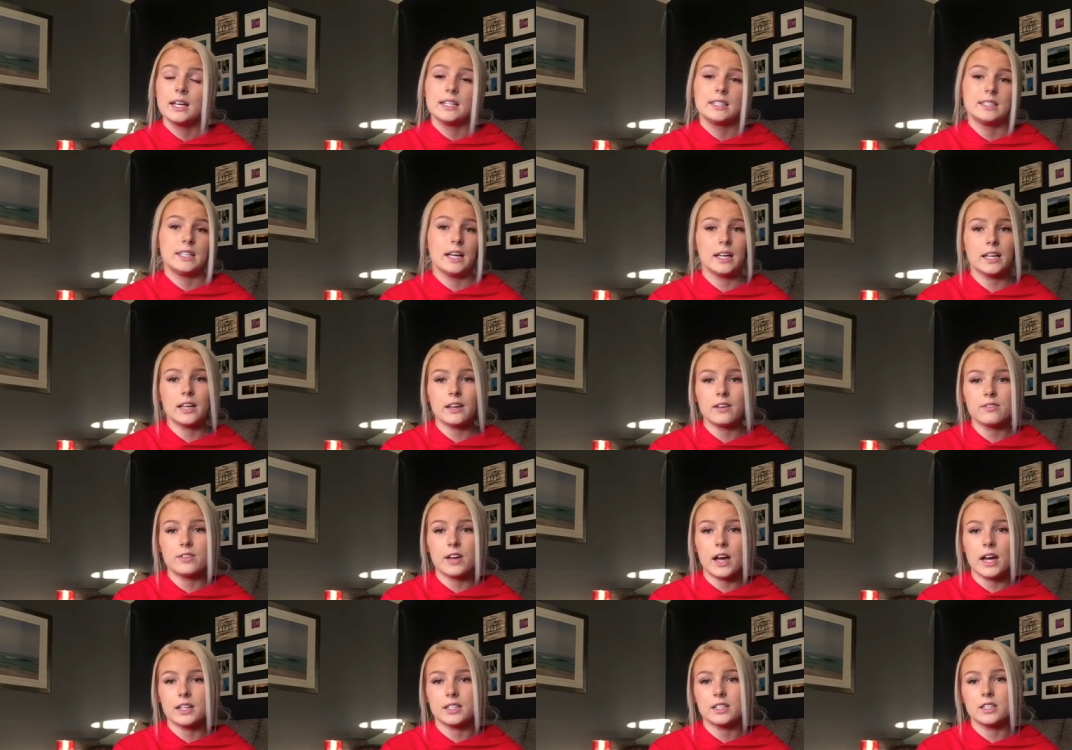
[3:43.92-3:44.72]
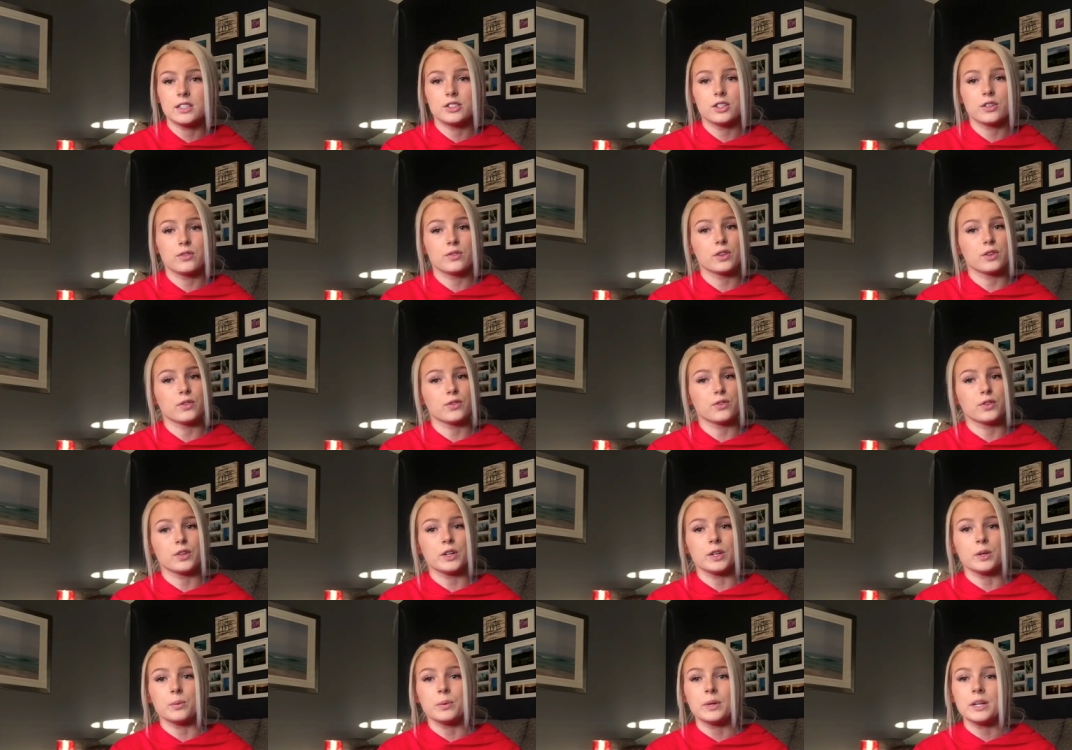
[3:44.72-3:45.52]
Take advantage of the
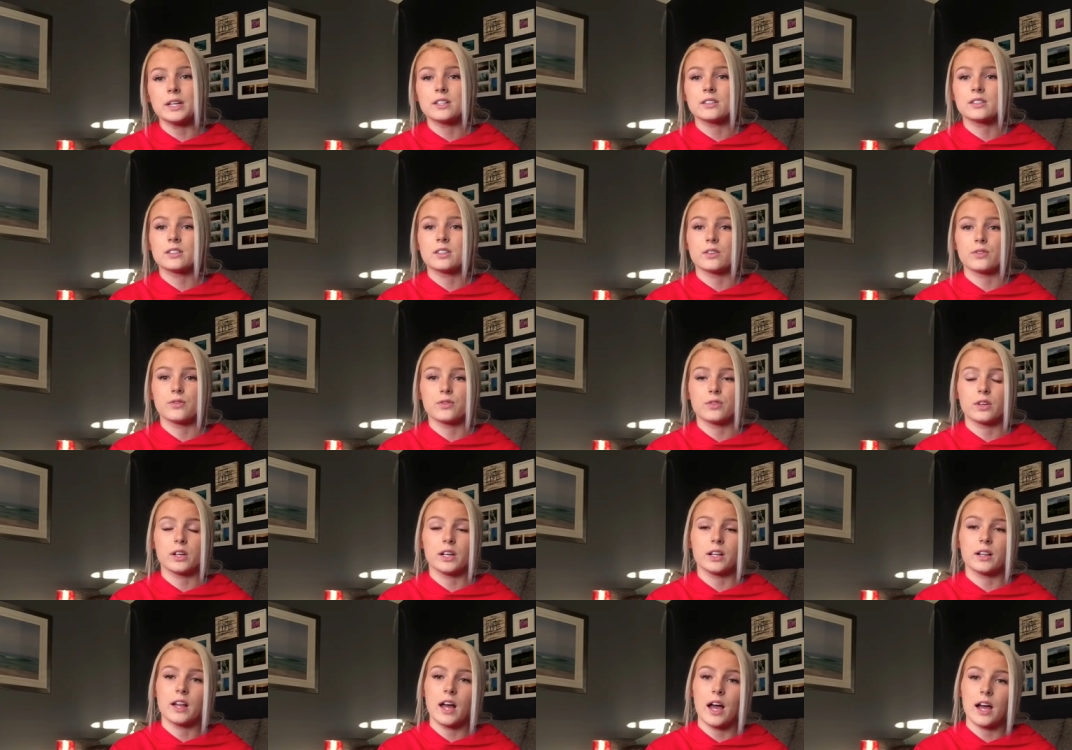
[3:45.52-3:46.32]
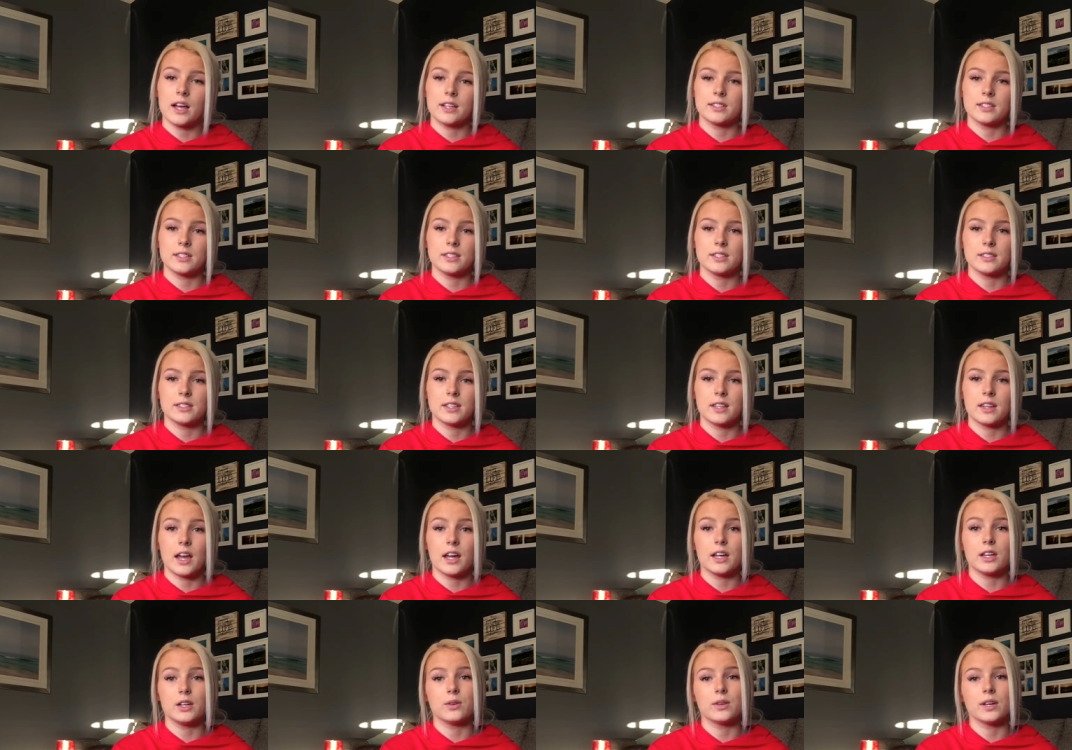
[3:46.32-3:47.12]
free weeks, the free classes
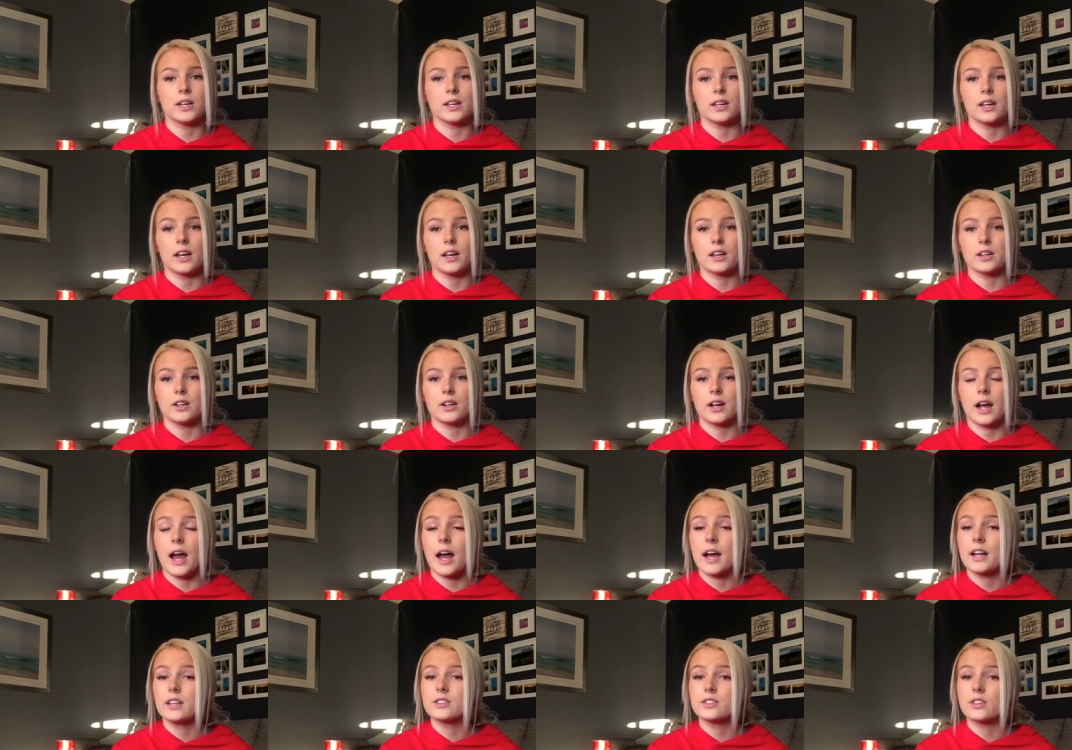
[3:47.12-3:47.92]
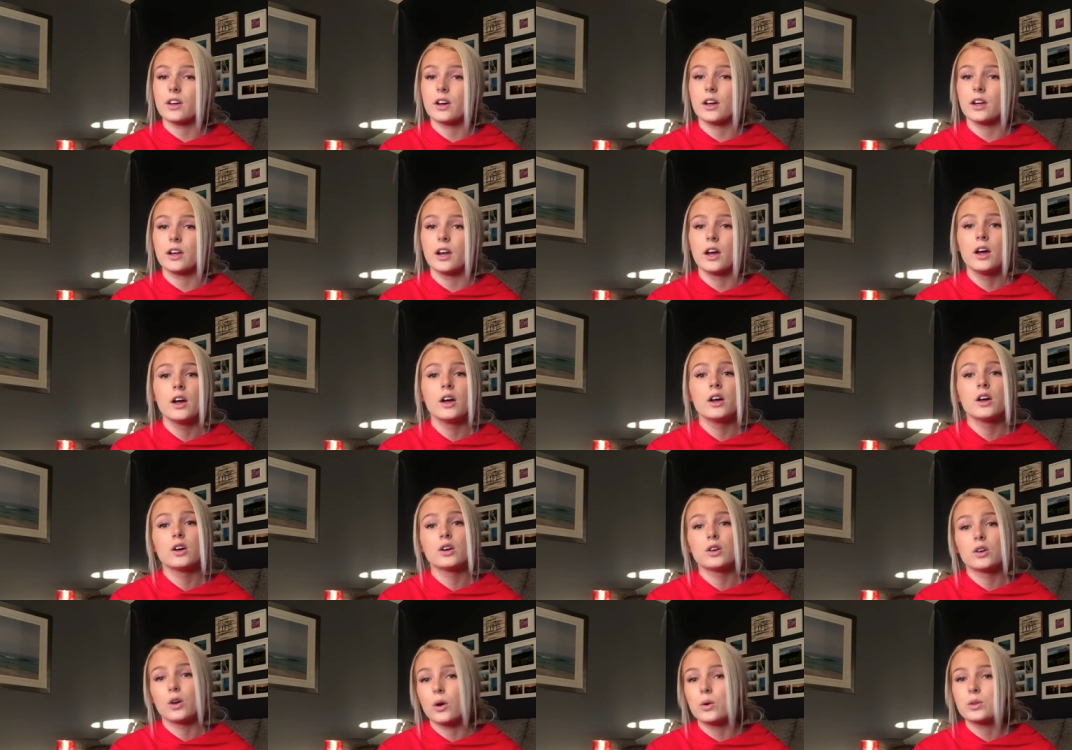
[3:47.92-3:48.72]
that you can get your hands on.
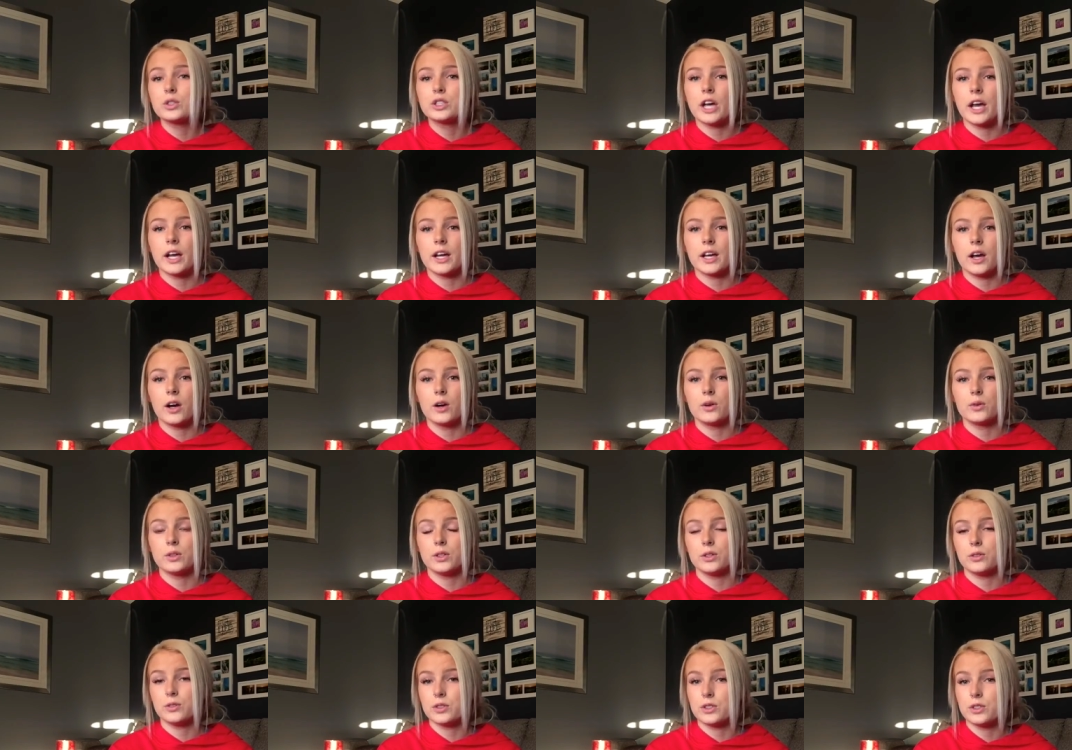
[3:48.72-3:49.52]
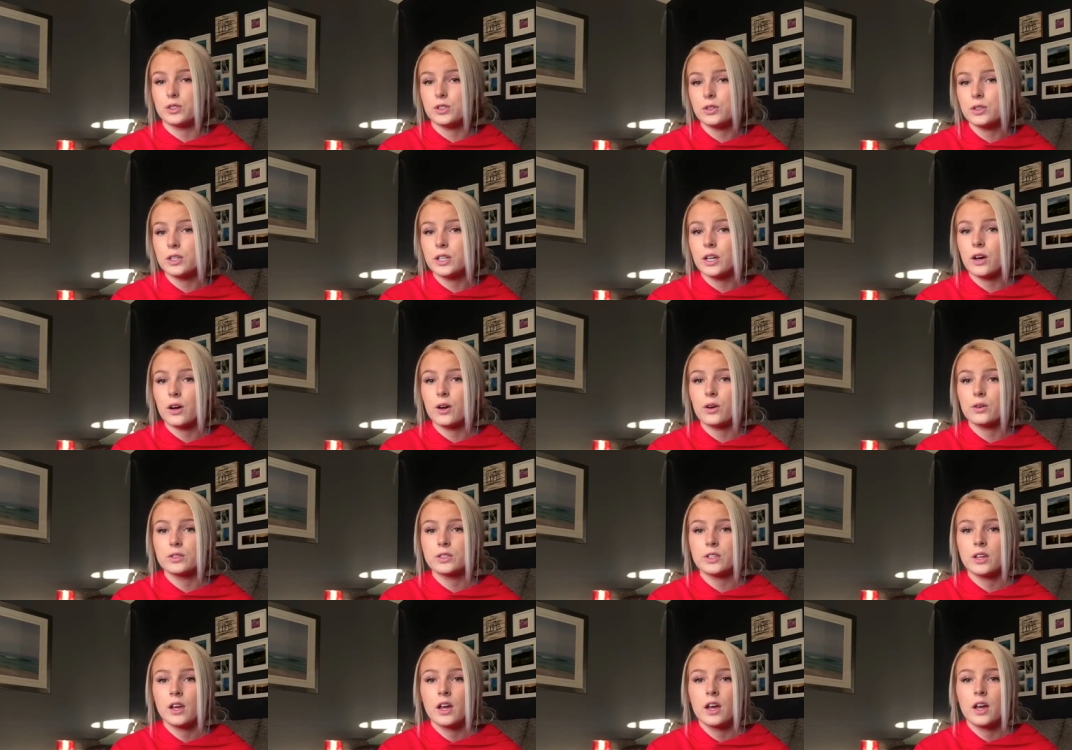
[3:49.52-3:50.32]
Go check out new
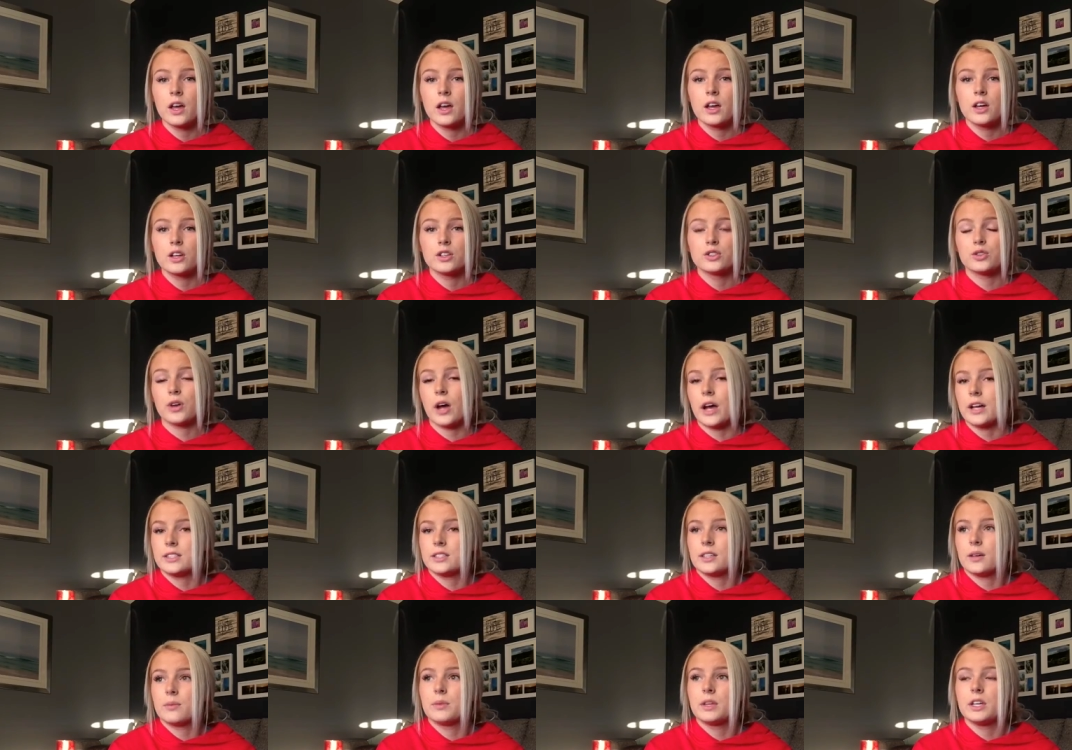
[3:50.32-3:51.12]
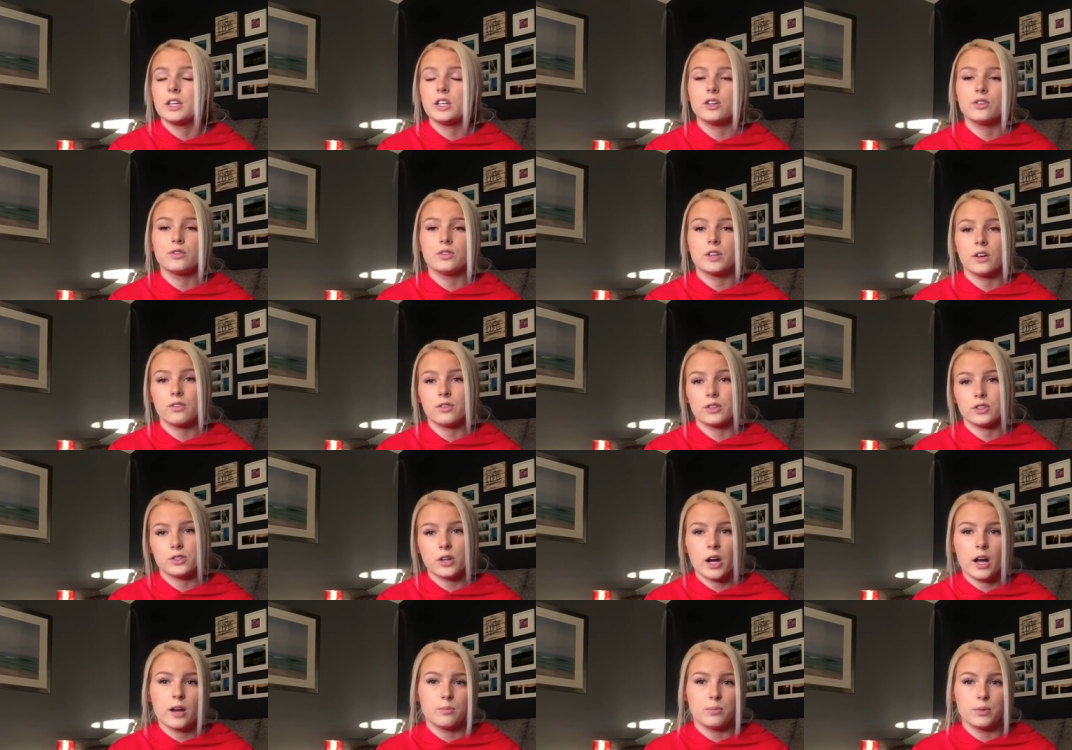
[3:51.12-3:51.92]
studios. Try something you've never
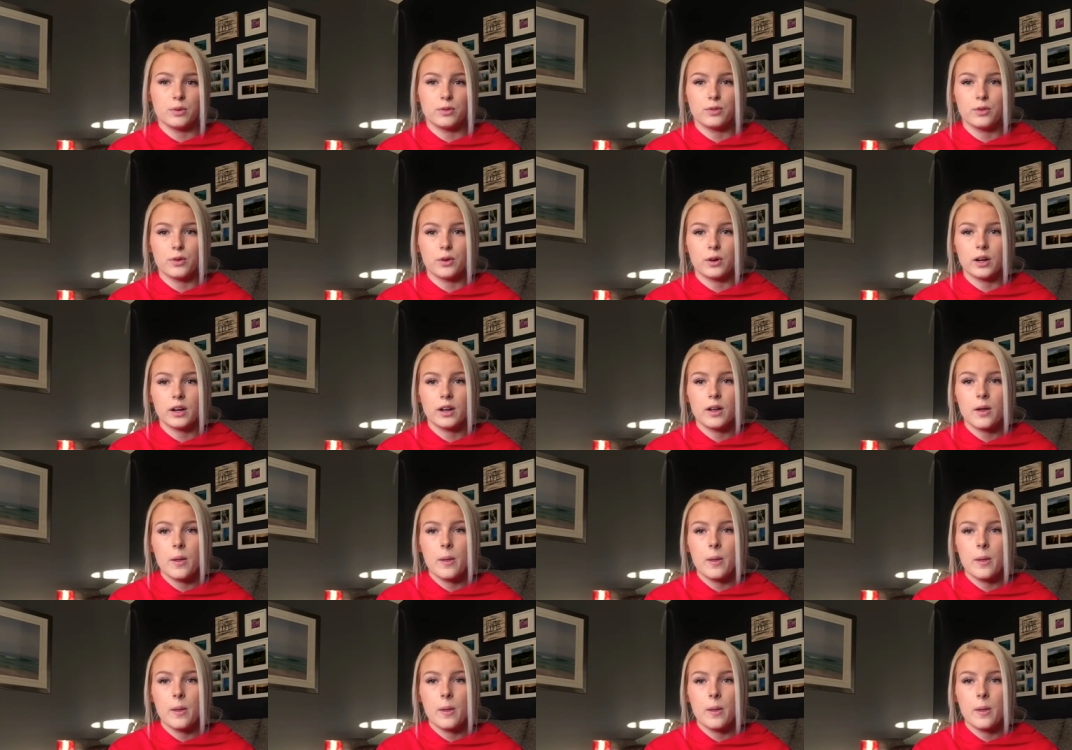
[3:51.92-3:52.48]
tried before.